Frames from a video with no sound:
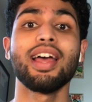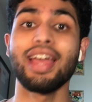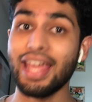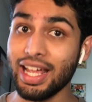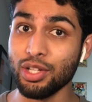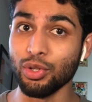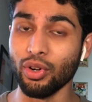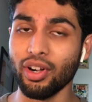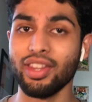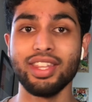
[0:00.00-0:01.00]

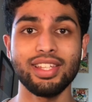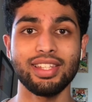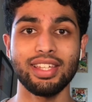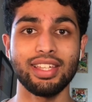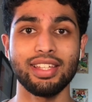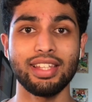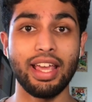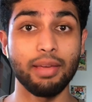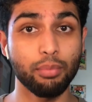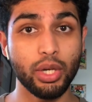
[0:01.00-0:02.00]
Andor. This is
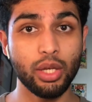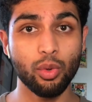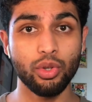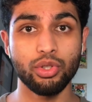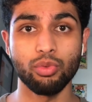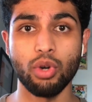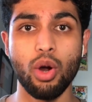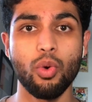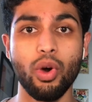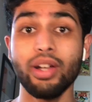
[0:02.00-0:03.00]
a prequel to
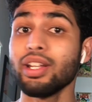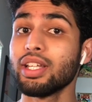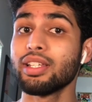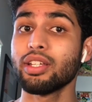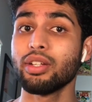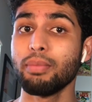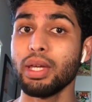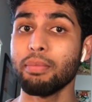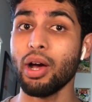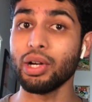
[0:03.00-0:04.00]
Rogue One and is going to be
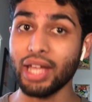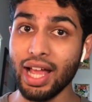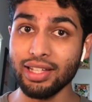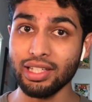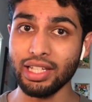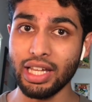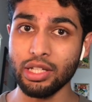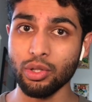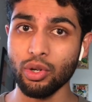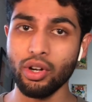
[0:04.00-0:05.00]
about Cassian
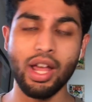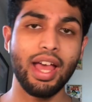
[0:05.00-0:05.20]
Andor,